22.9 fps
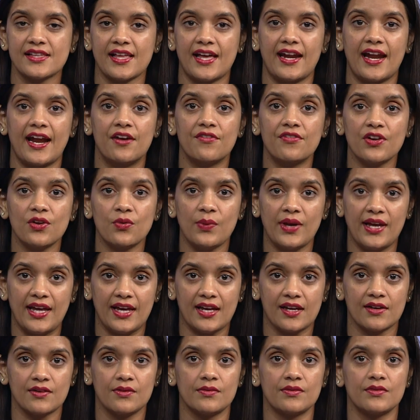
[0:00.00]
that every
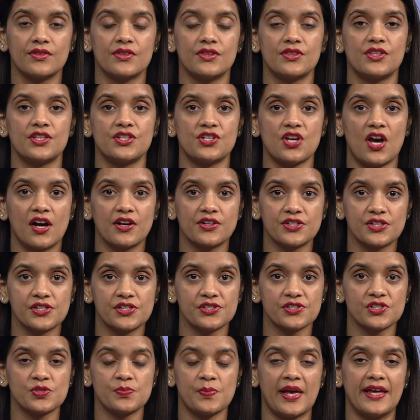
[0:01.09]
week the
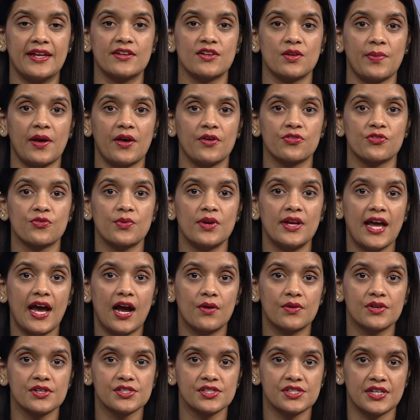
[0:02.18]
doctors spend about three
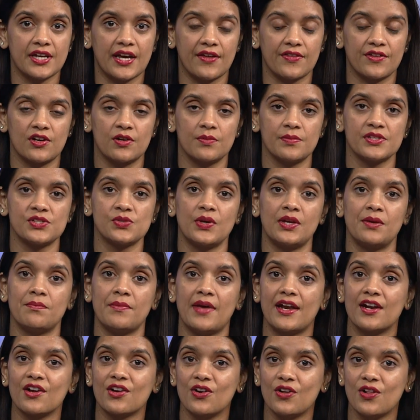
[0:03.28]
hours together between
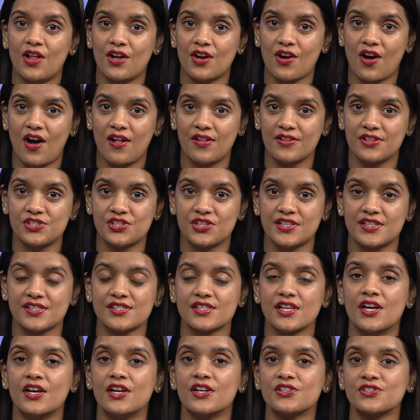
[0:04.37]
medical oncologists,
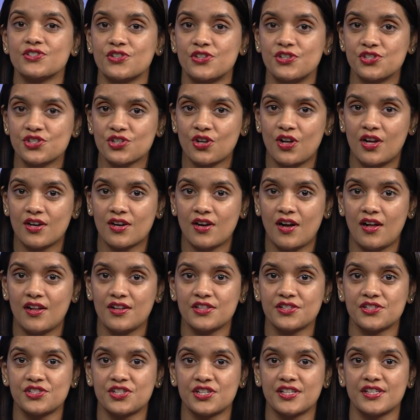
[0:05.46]
surgical
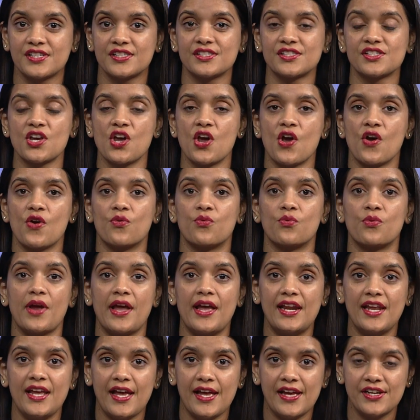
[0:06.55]
oncologists,
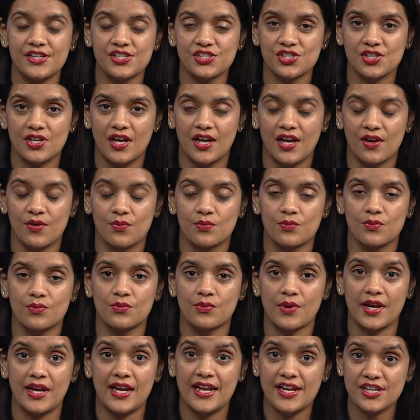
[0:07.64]
radiation, uh,
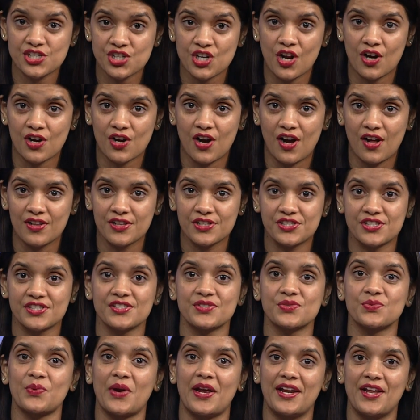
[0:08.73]
radiation
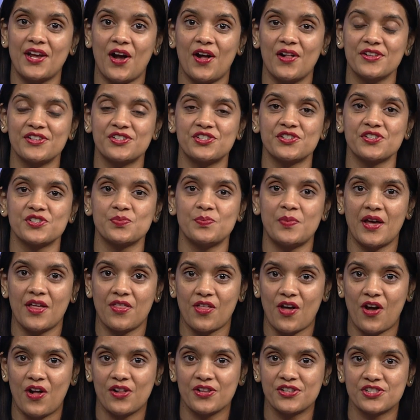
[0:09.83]
oncologists, radiologists,
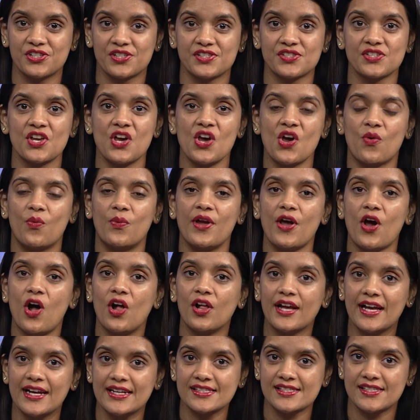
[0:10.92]
pathologists. We all
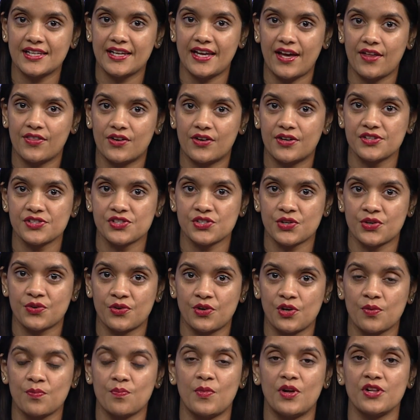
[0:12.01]
get together as a
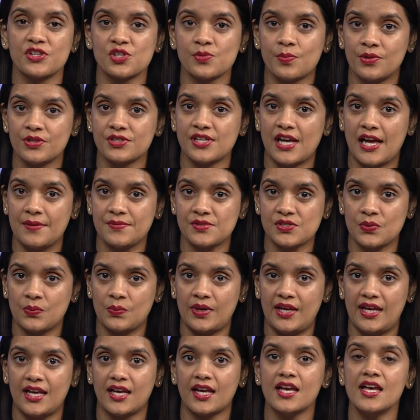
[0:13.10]
group multiple times a
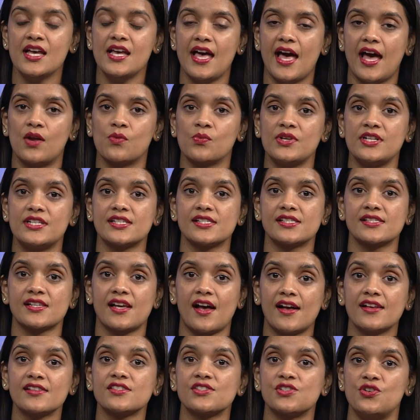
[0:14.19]
week and we
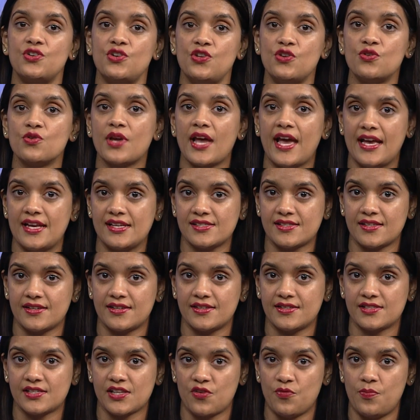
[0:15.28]
discuss new
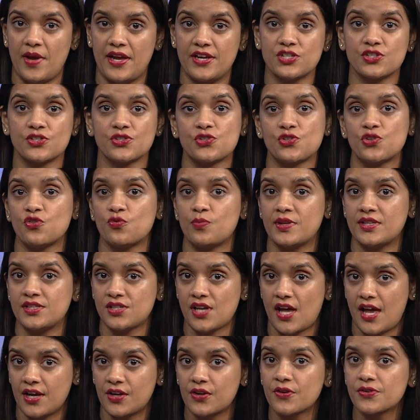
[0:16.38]
cases of patients who've been
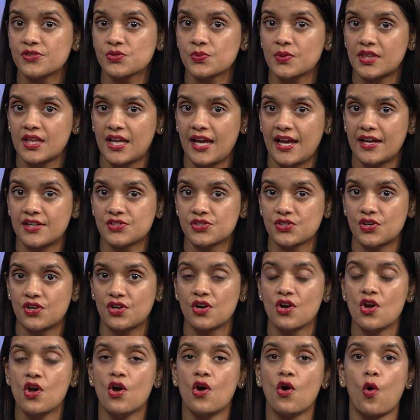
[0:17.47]
diagnosed with cancer
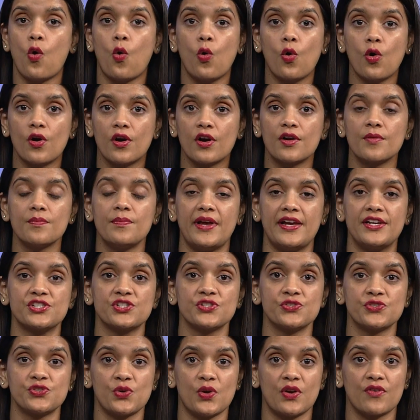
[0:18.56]
or
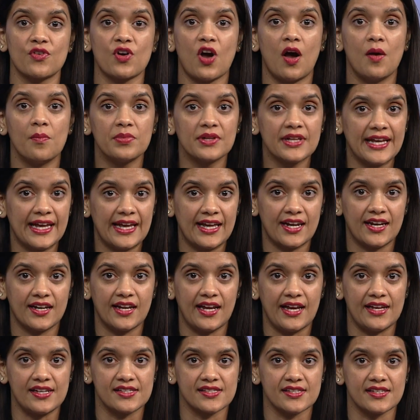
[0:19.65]
patients who have complicated
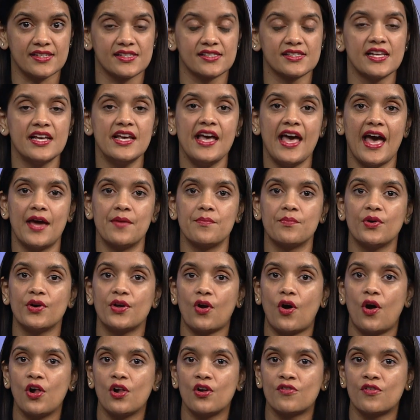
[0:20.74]
cases and put
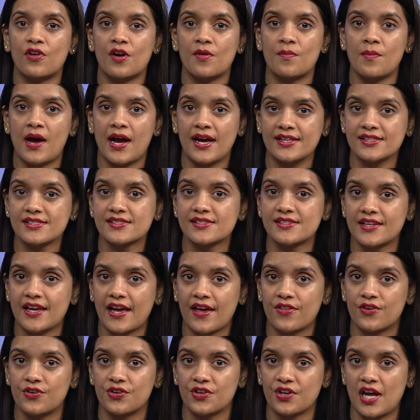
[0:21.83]
all of our minds
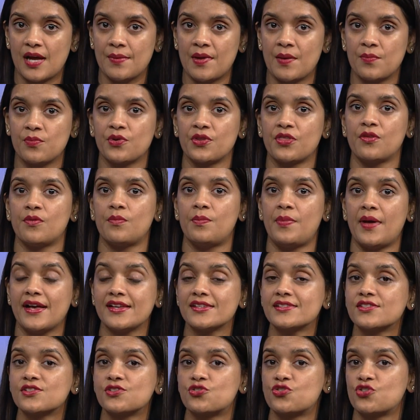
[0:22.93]
together to come up with the
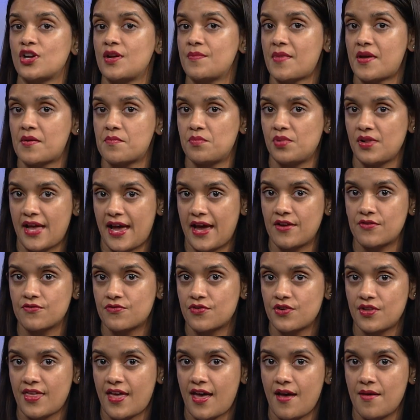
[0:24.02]
best treatment plan
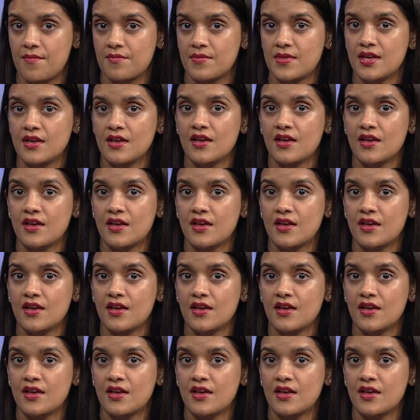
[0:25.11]
for them.